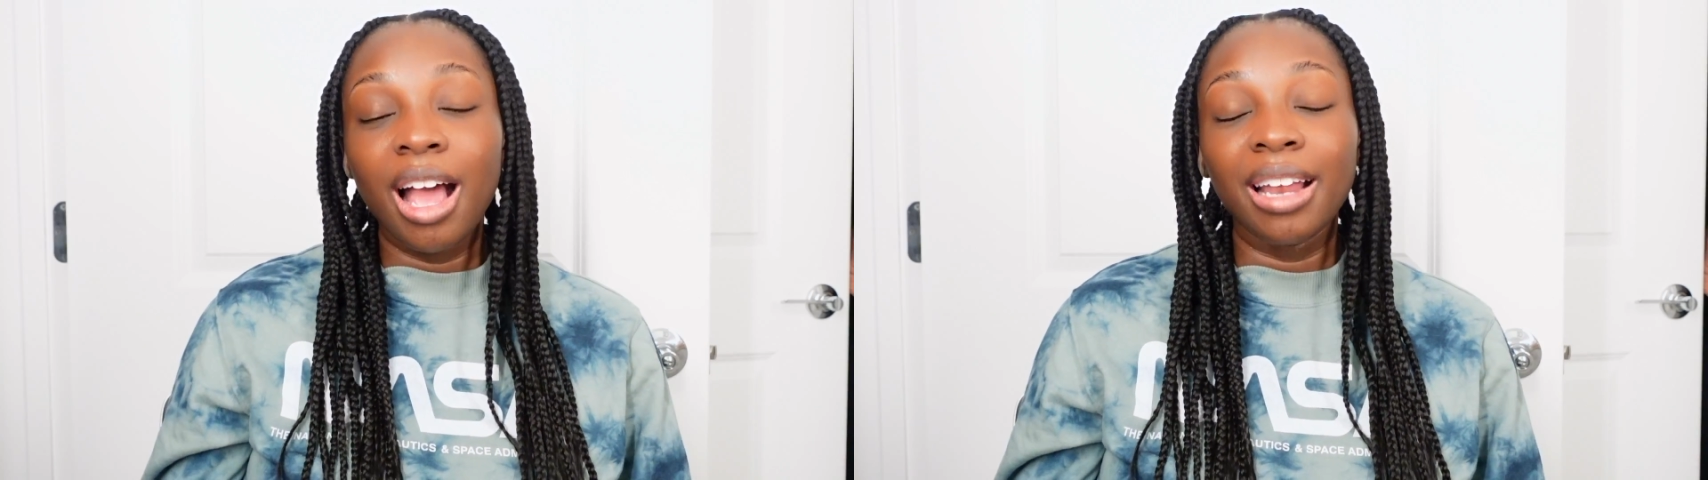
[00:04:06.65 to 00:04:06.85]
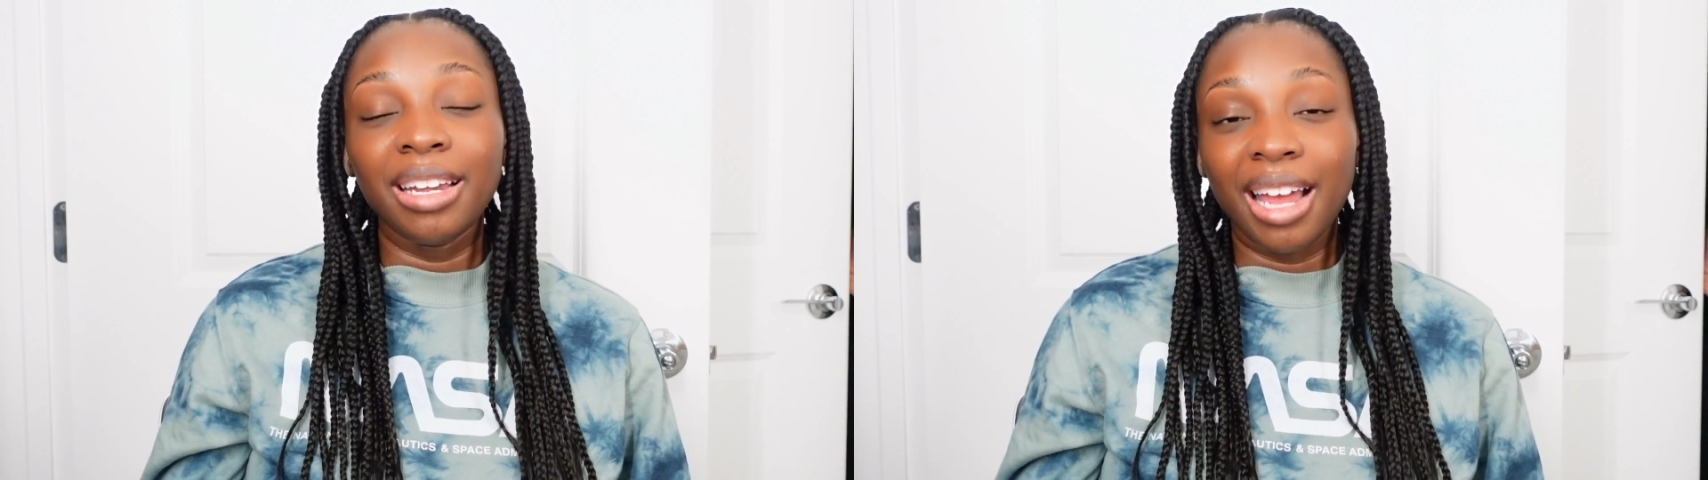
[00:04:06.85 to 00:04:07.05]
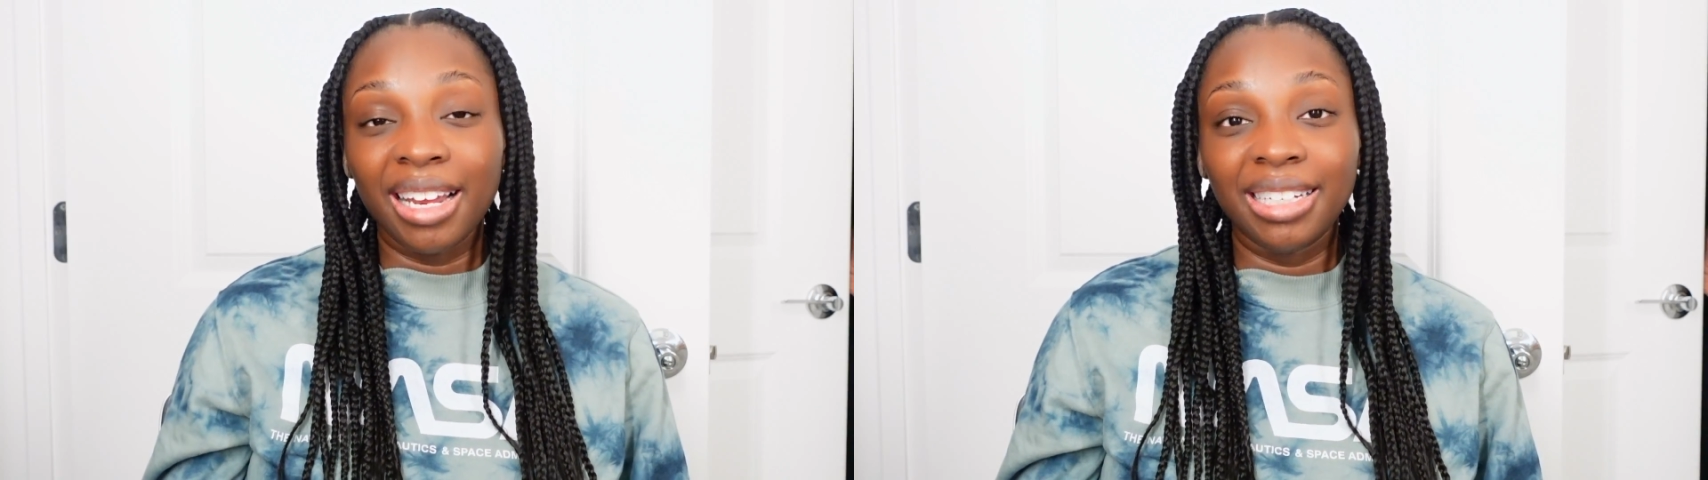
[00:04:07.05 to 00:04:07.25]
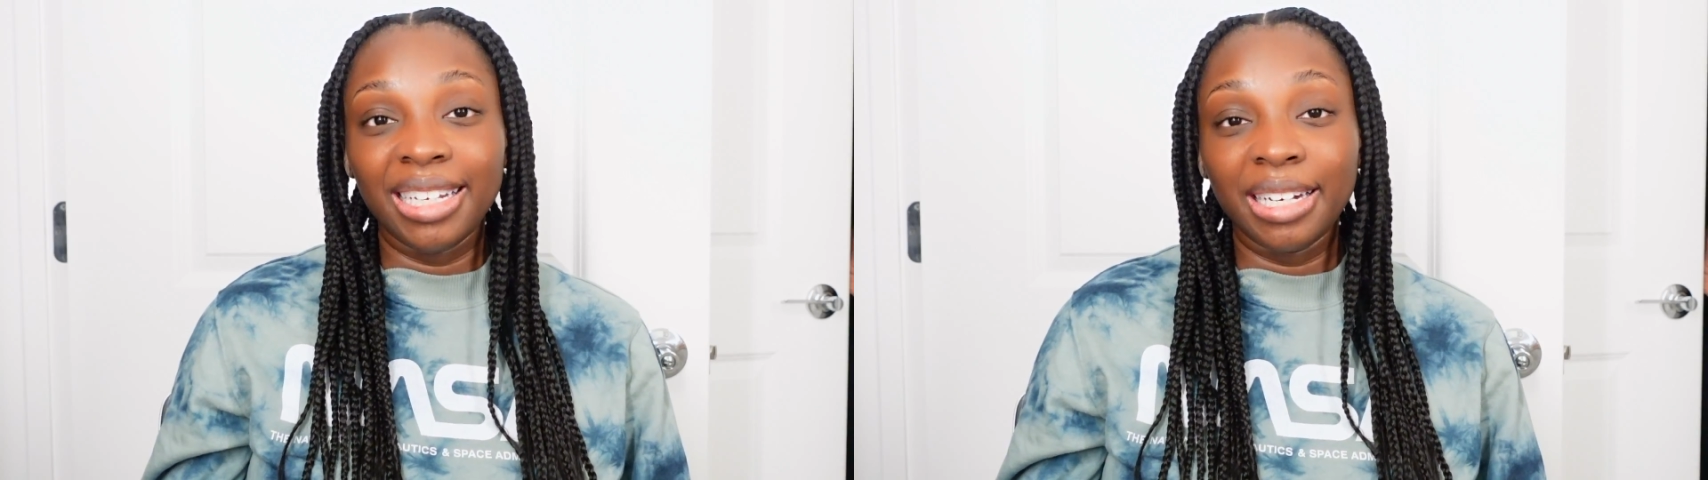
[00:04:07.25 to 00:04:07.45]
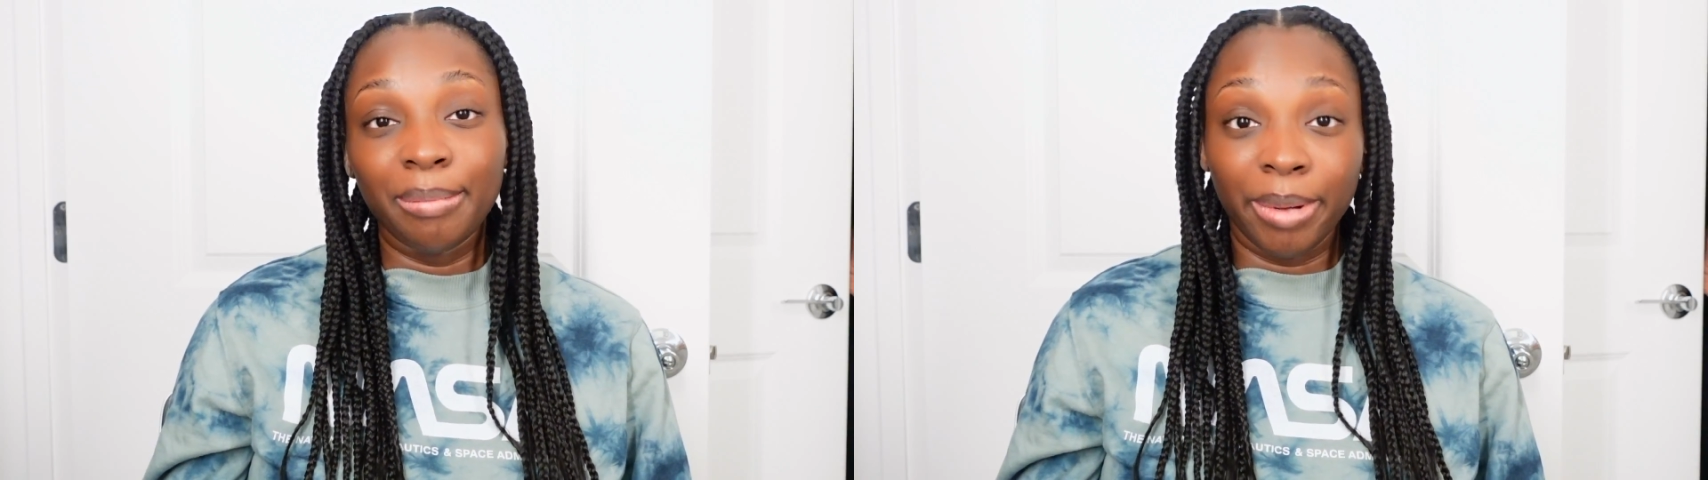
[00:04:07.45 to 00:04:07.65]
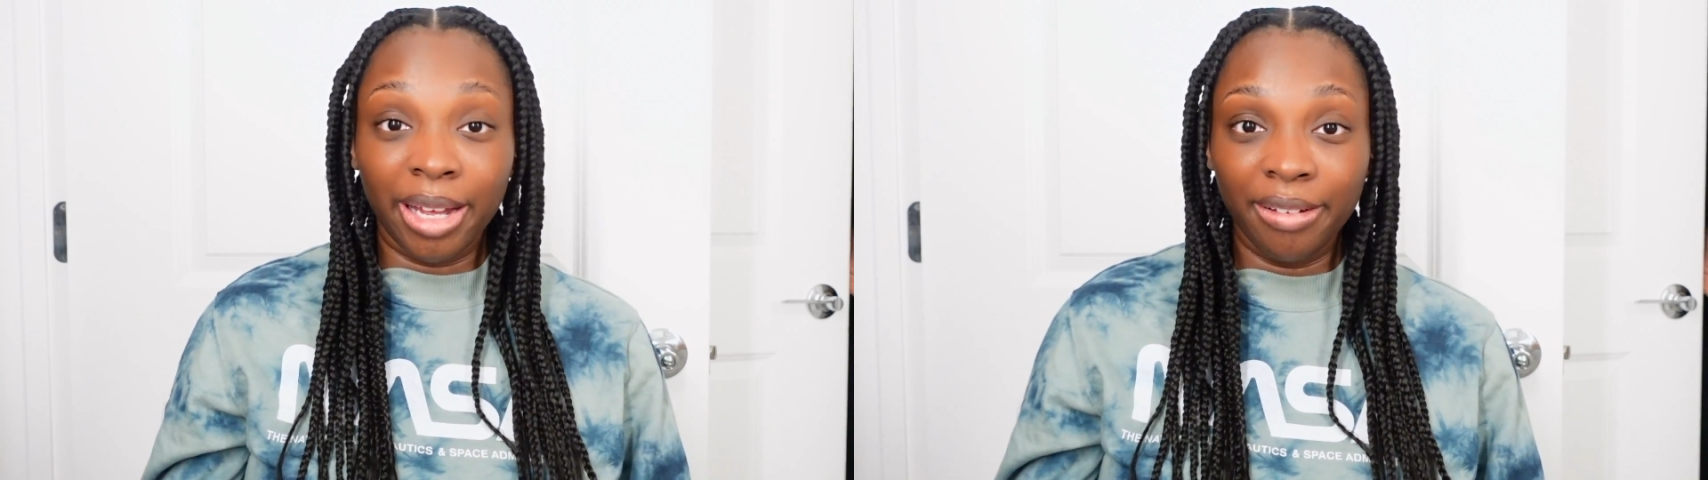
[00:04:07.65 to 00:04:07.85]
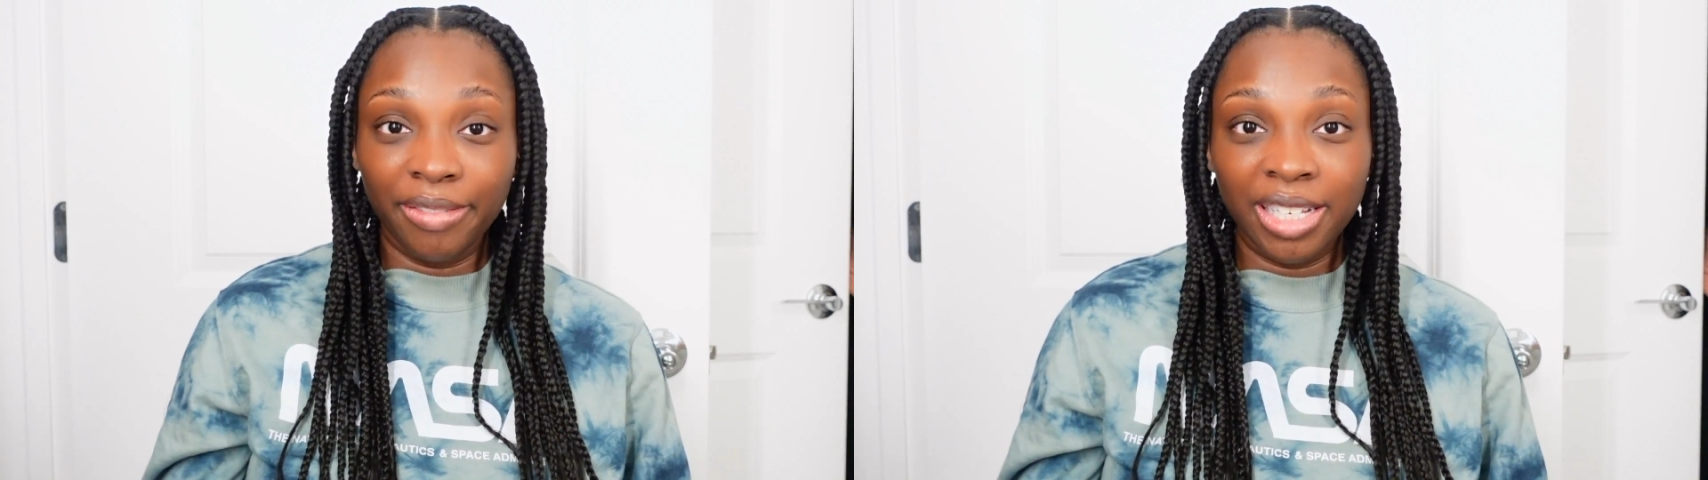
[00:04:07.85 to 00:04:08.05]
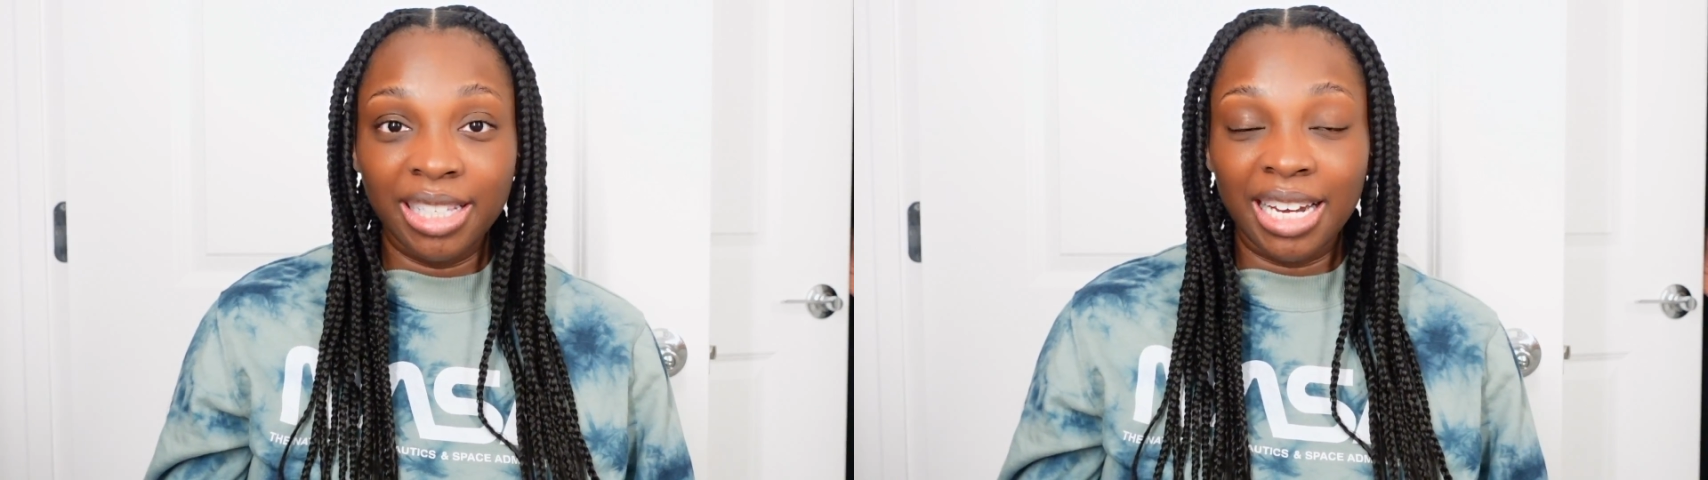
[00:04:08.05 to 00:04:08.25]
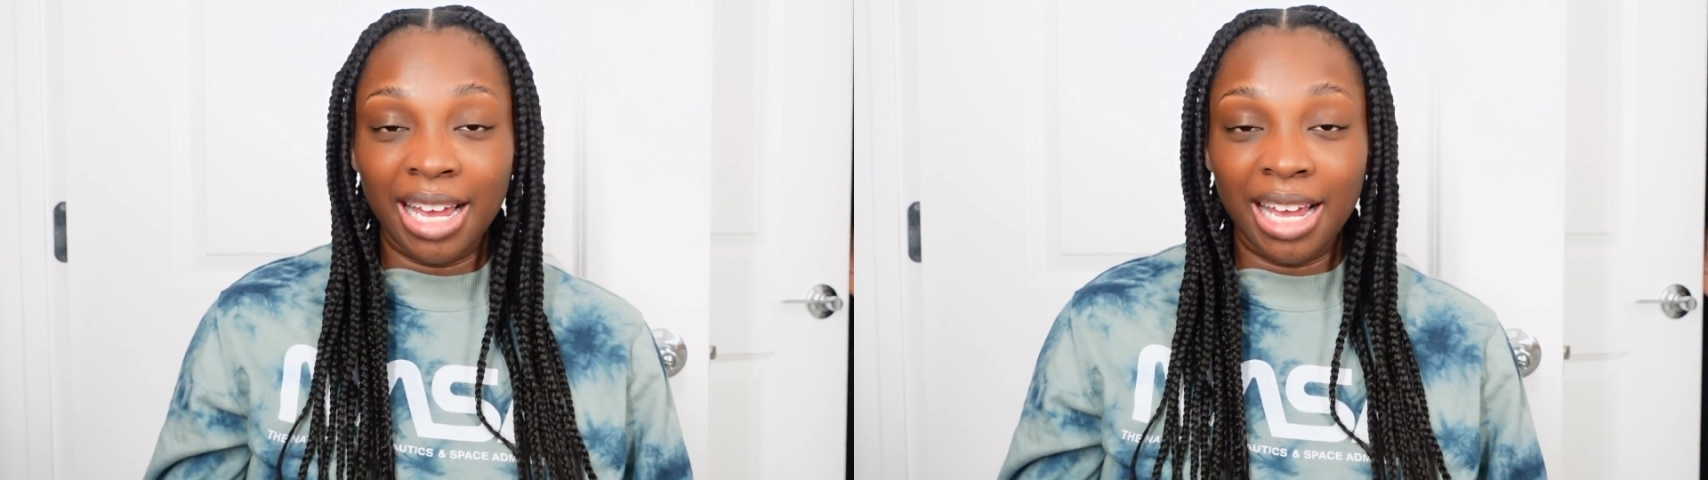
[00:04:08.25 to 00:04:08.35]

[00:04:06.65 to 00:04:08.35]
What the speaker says: A 90 and above is an